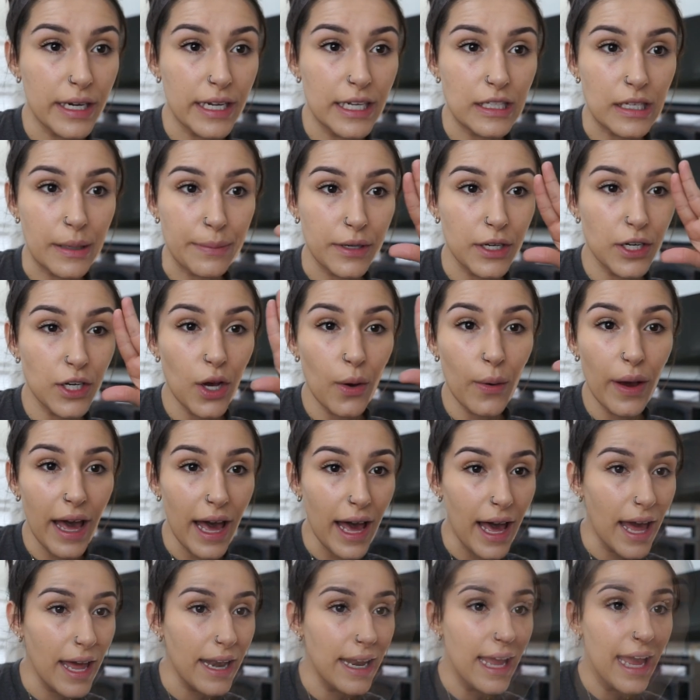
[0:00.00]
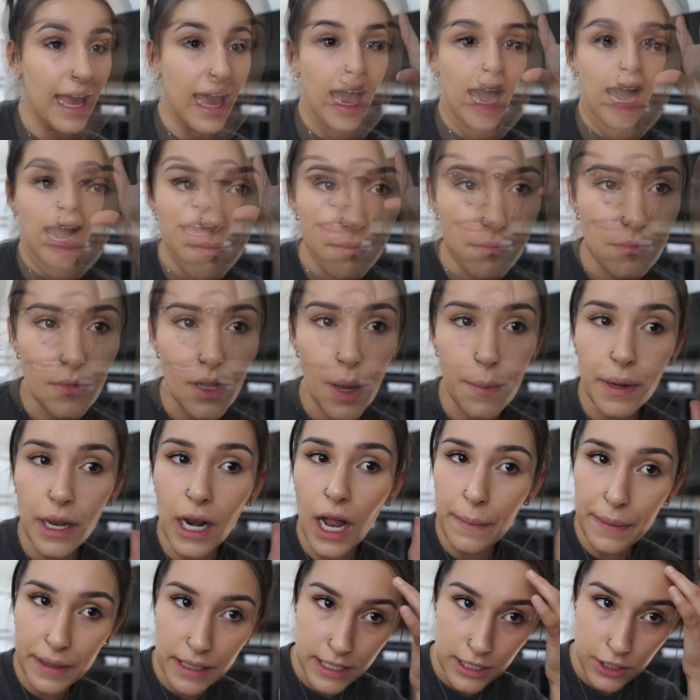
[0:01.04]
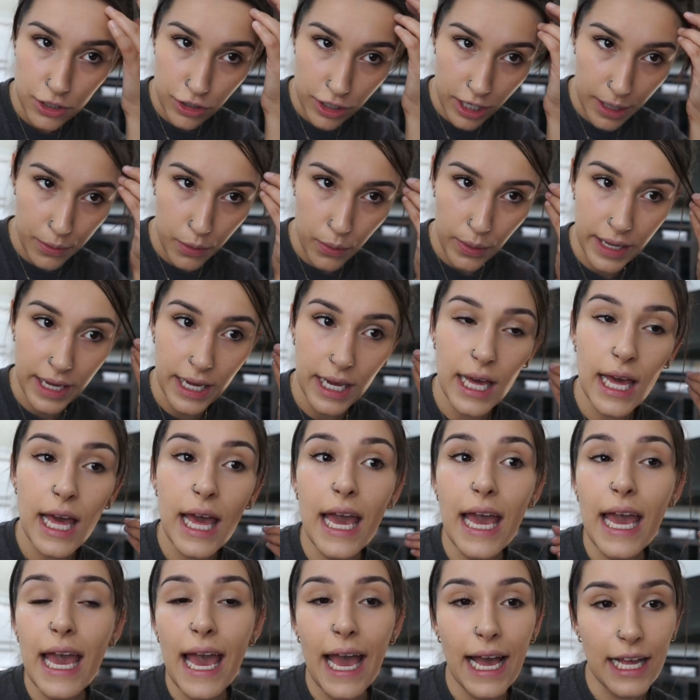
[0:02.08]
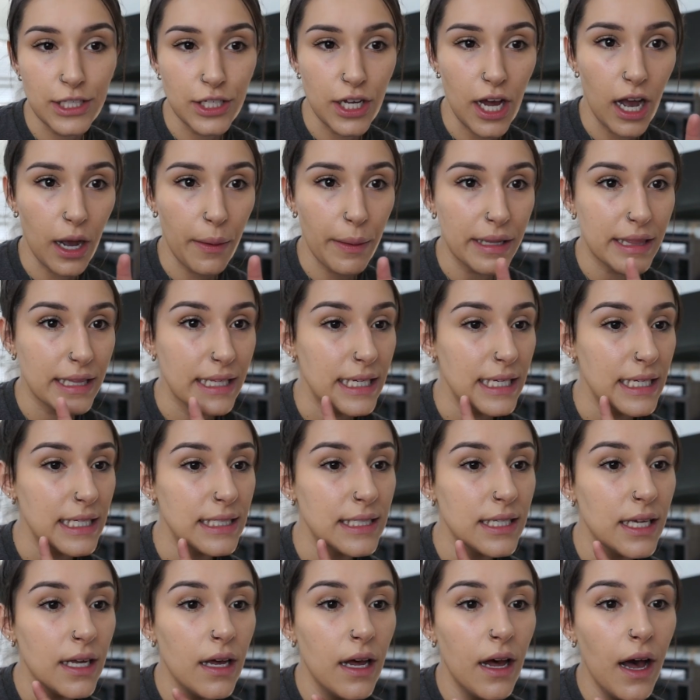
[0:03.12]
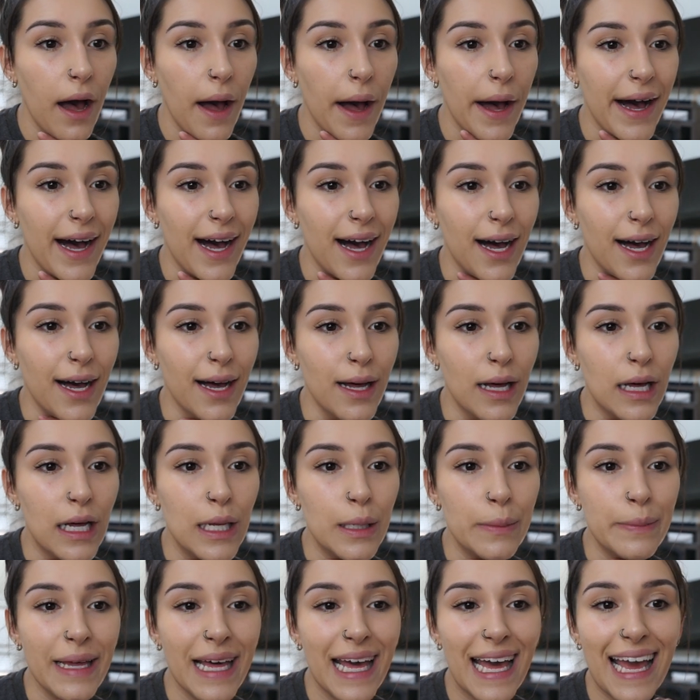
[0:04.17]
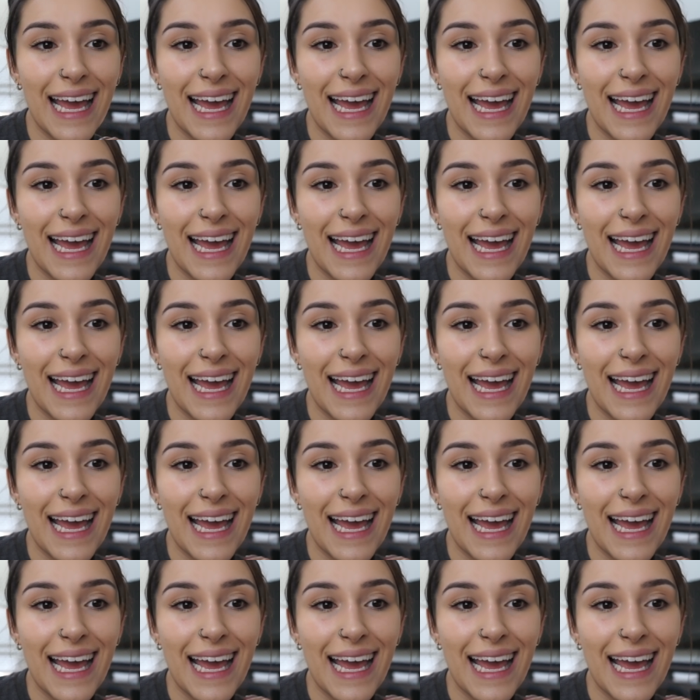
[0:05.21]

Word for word: So I'm gonna go ahead, I think I'm gonna hop on Instagram quick and talk about these, and